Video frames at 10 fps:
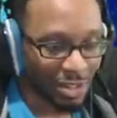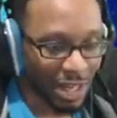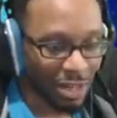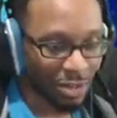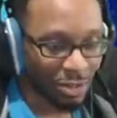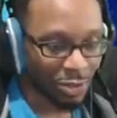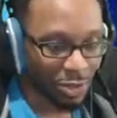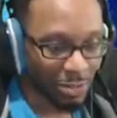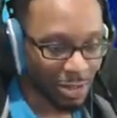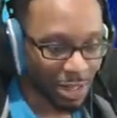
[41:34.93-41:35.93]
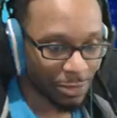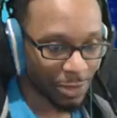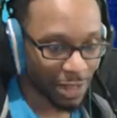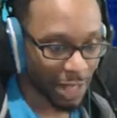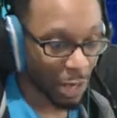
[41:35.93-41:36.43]
I know the stream's kind of
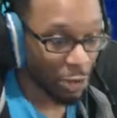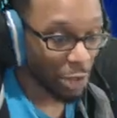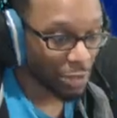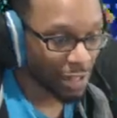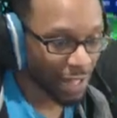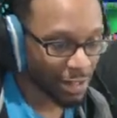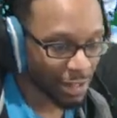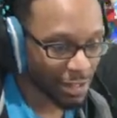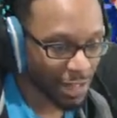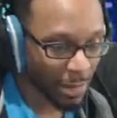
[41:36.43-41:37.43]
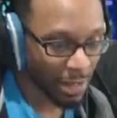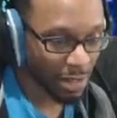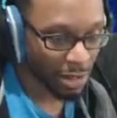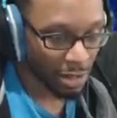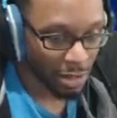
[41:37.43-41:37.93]
freaking out. Oh, Yoshi slides on his stomach!